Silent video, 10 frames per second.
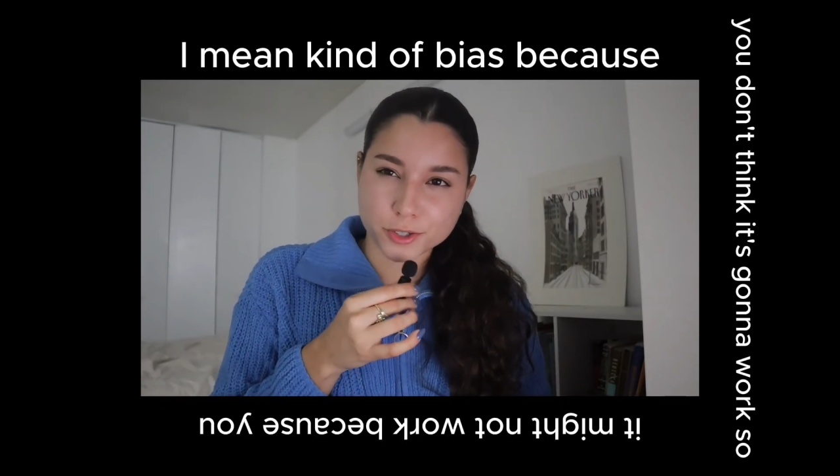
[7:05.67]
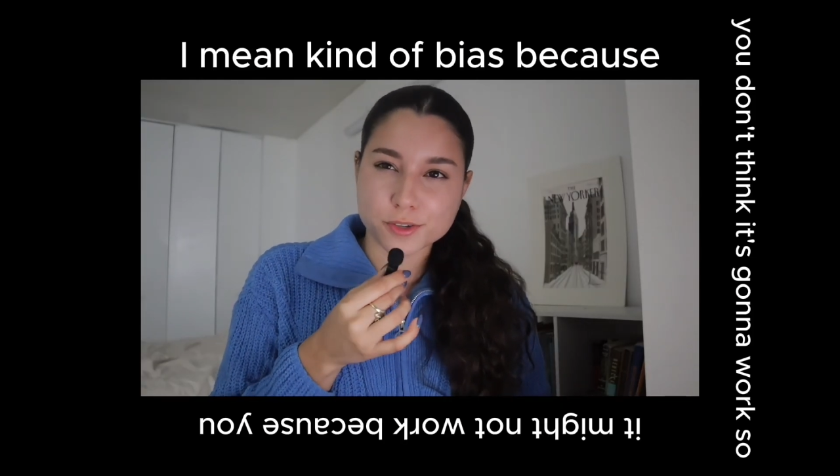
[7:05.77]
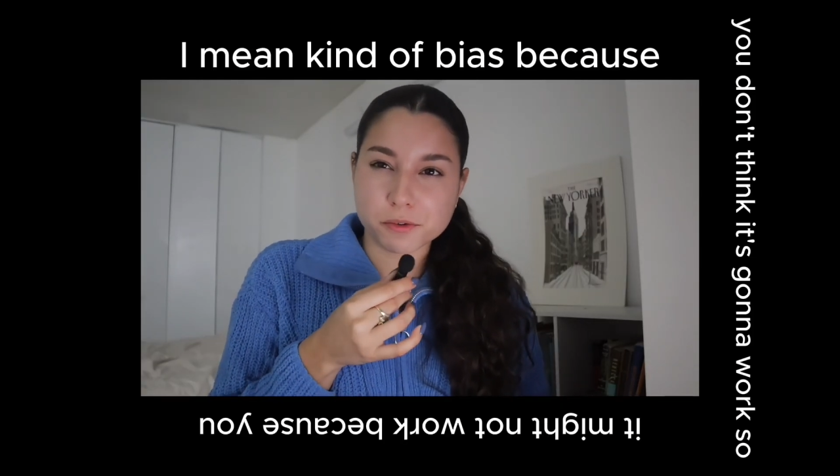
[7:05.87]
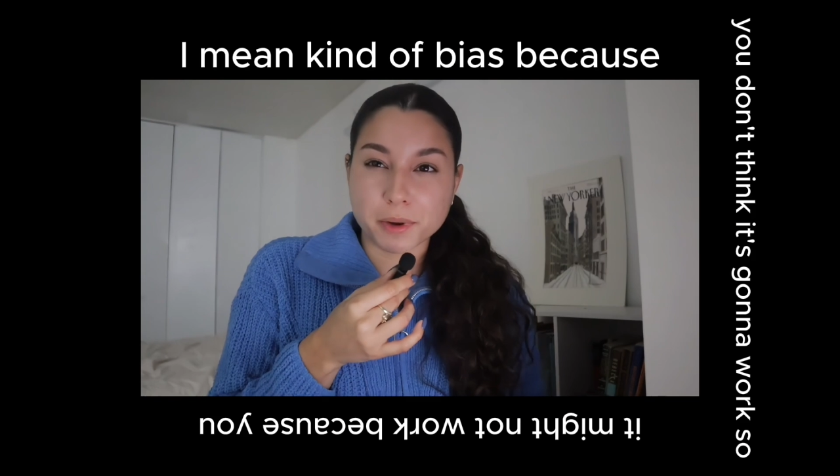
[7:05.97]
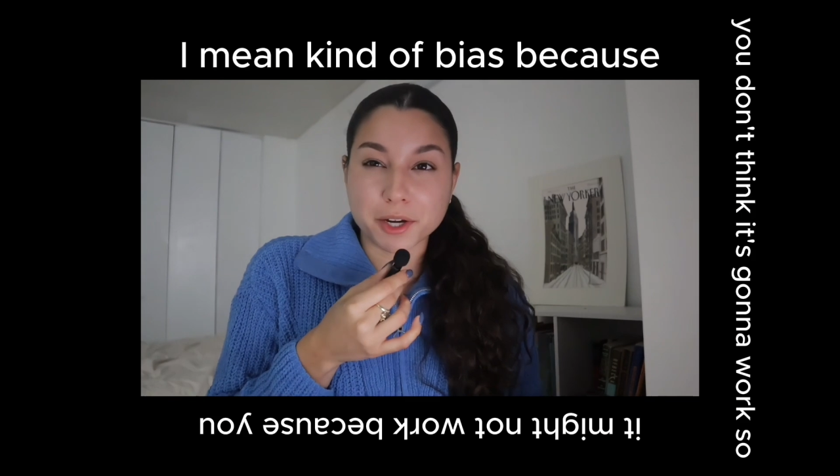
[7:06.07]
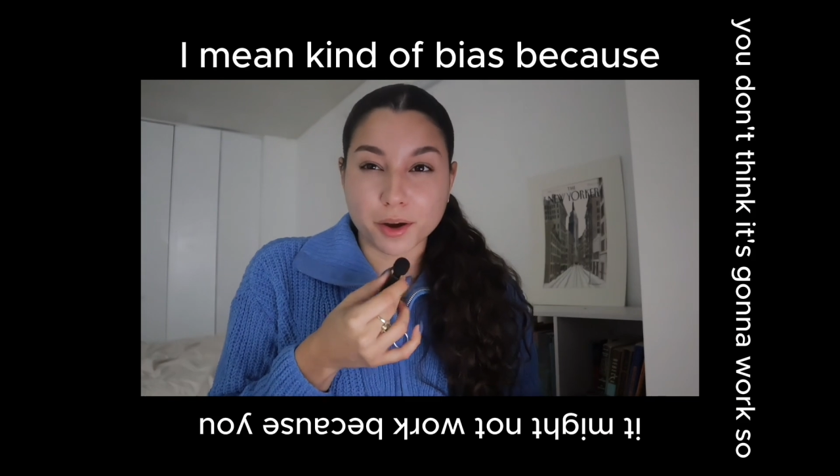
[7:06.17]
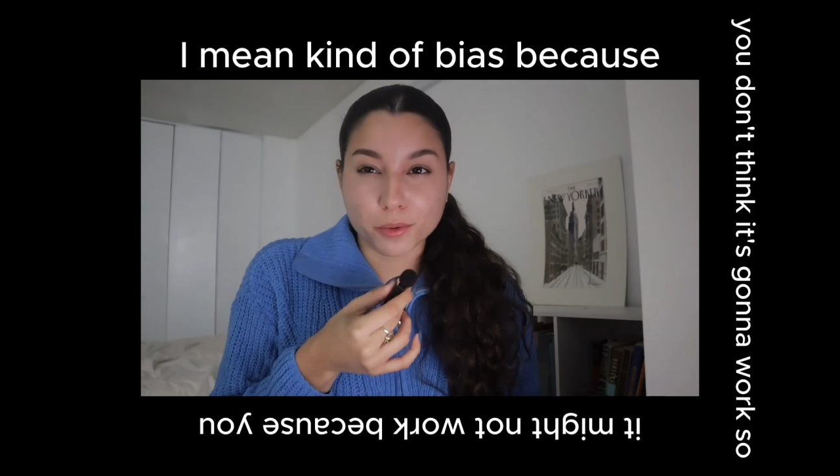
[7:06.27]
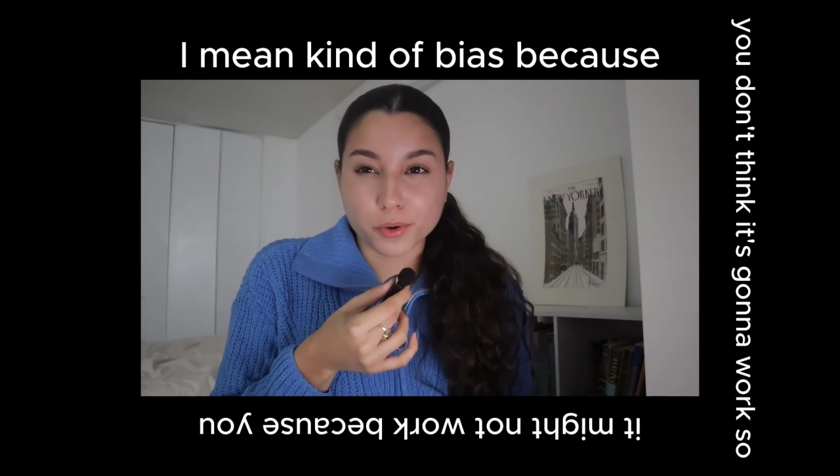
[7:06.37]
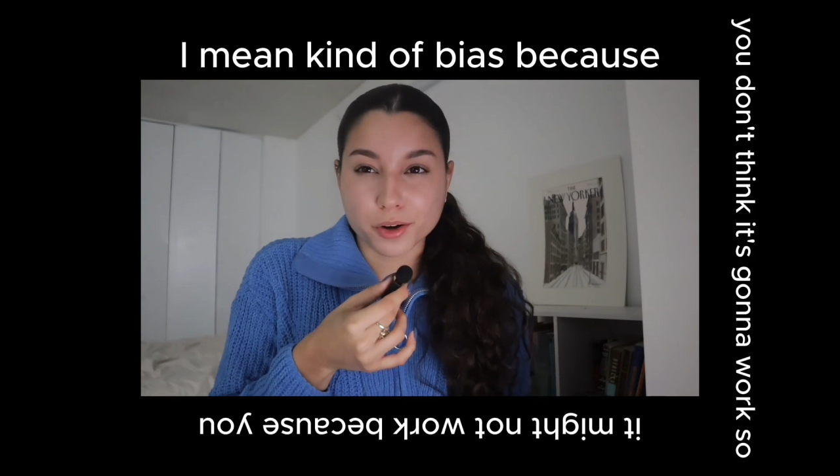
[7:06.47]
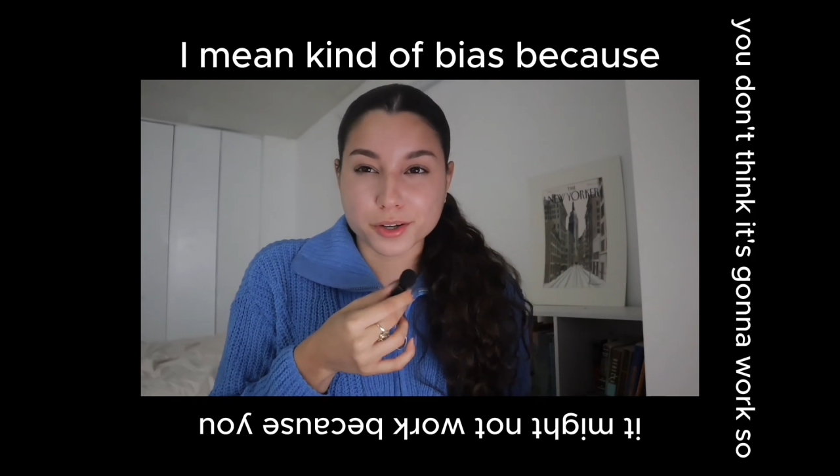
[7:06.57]
so it might not
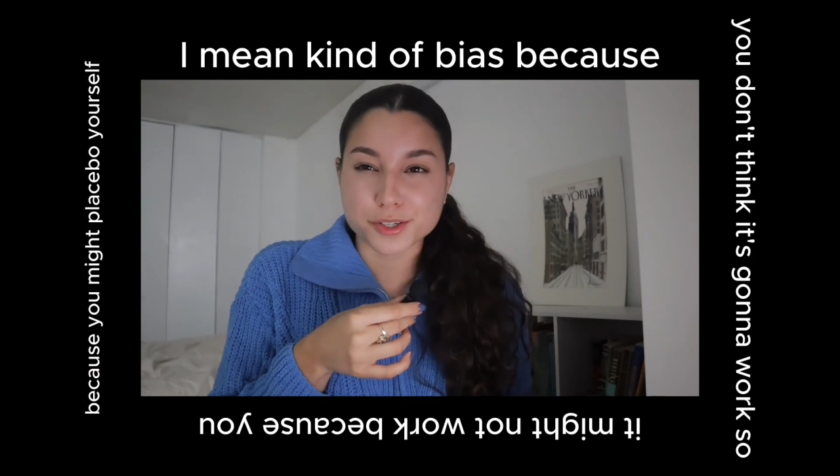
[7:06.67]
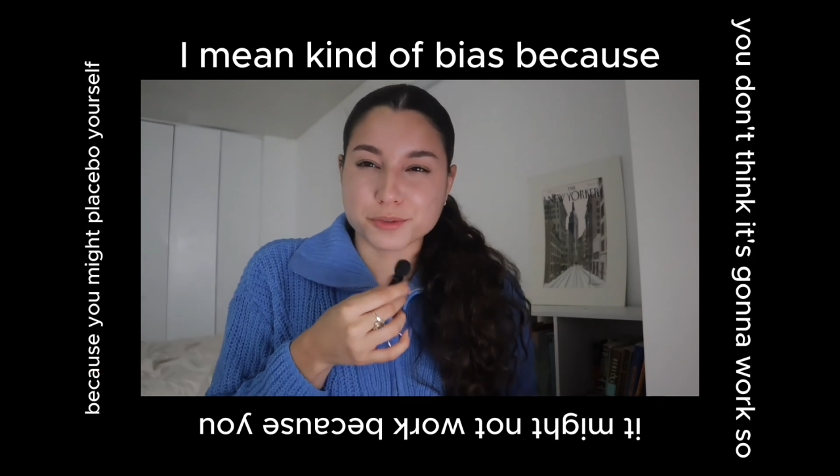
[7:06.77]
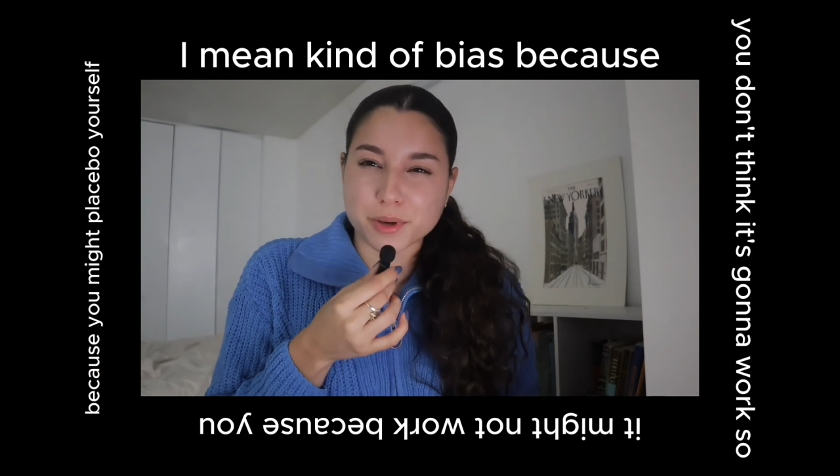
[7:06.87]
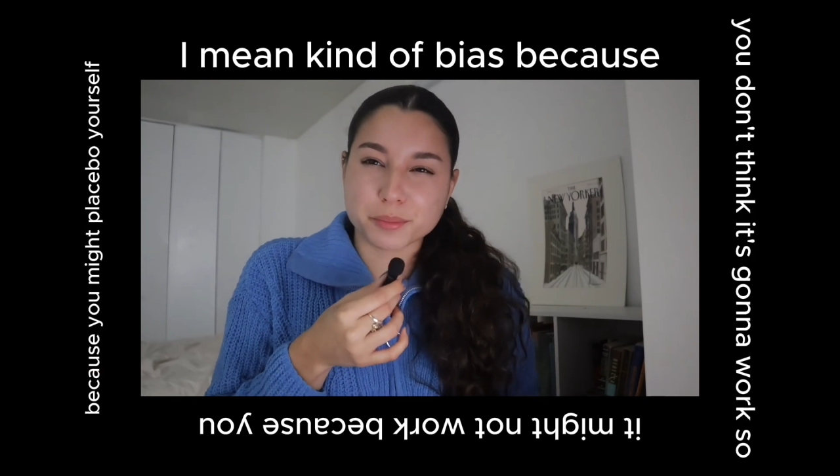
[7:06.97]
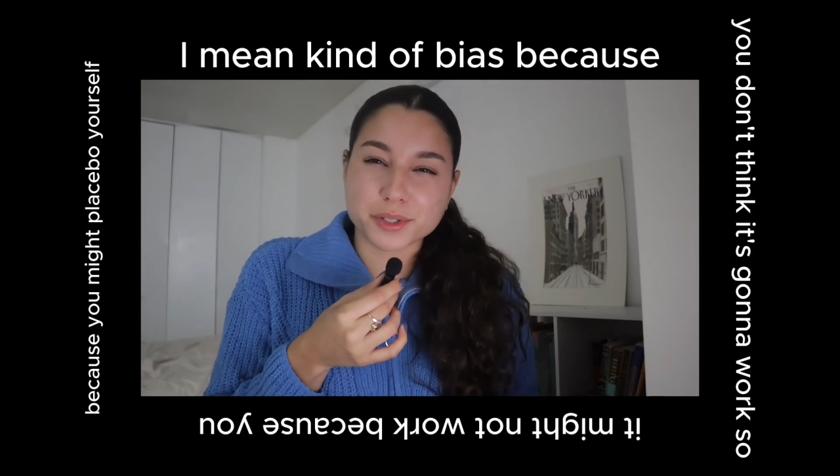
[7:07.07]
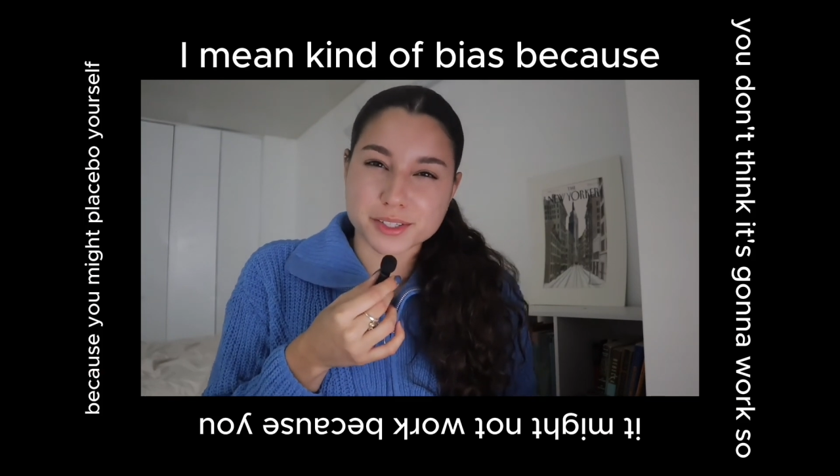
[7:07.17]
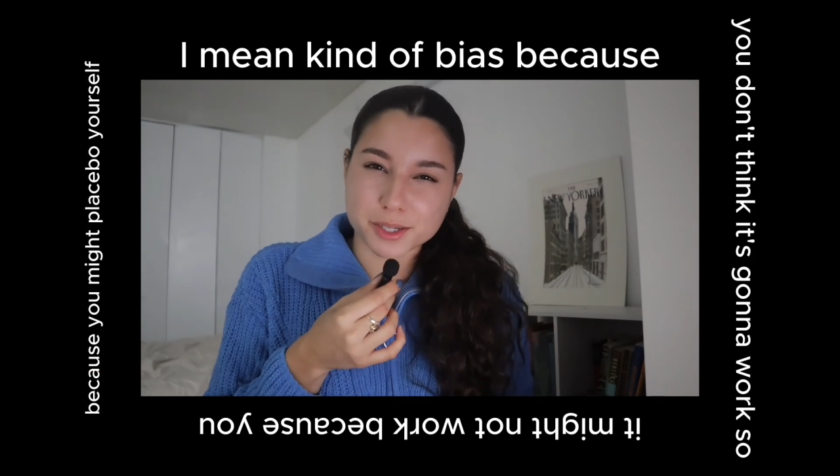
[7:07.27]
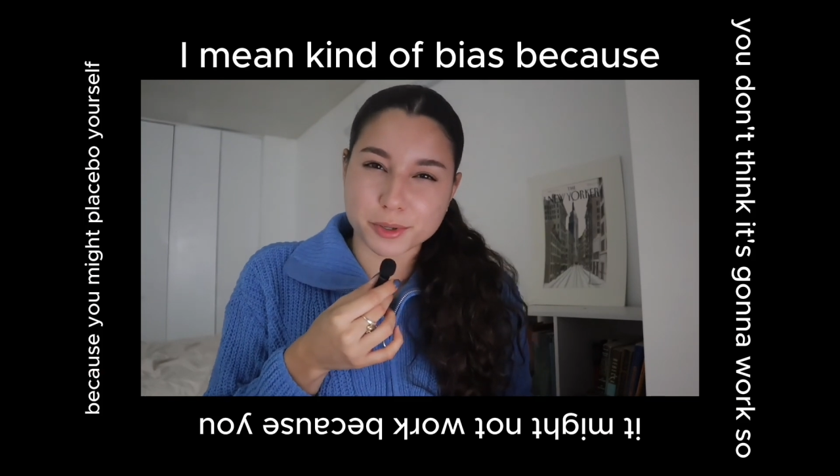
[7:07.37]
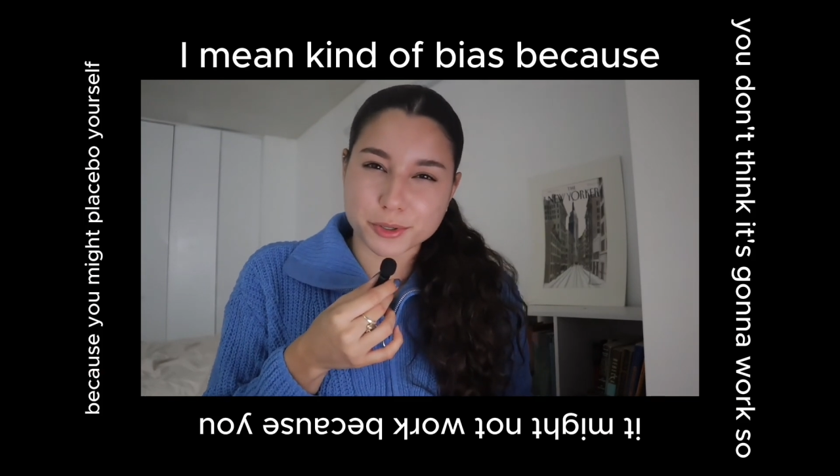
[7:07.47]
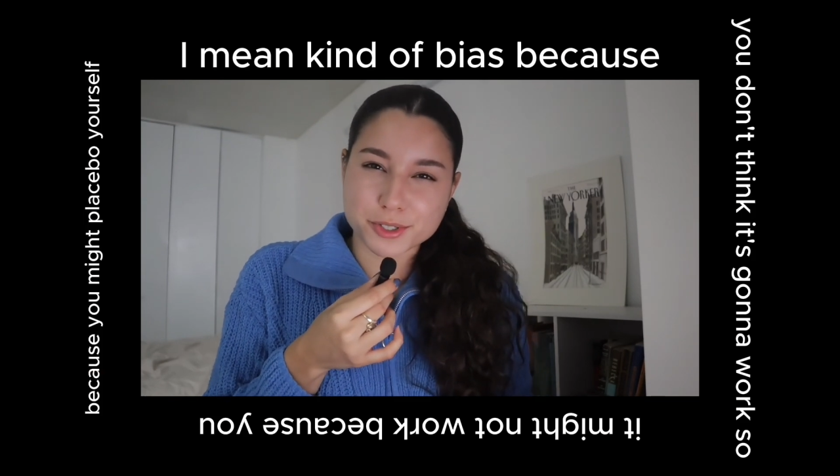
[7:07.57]
work because you might
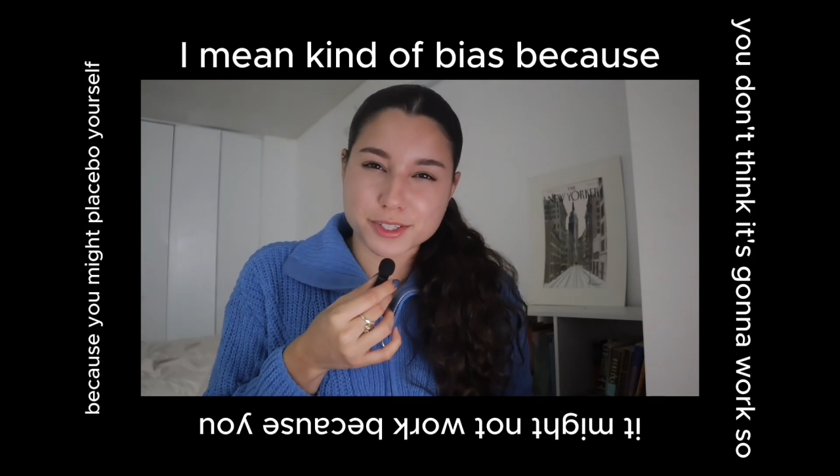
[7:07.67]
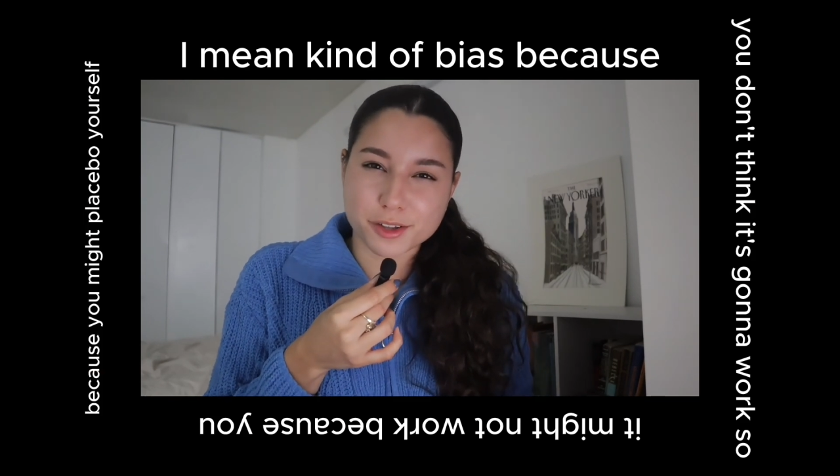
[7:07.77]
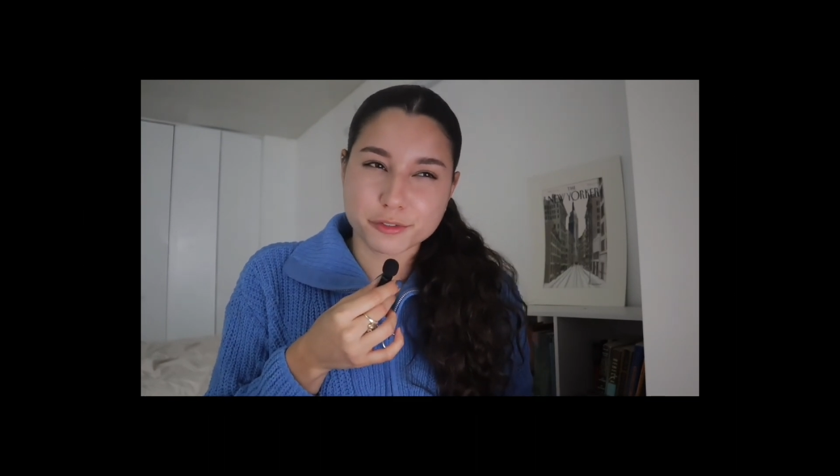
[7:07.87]
placebo yourself. The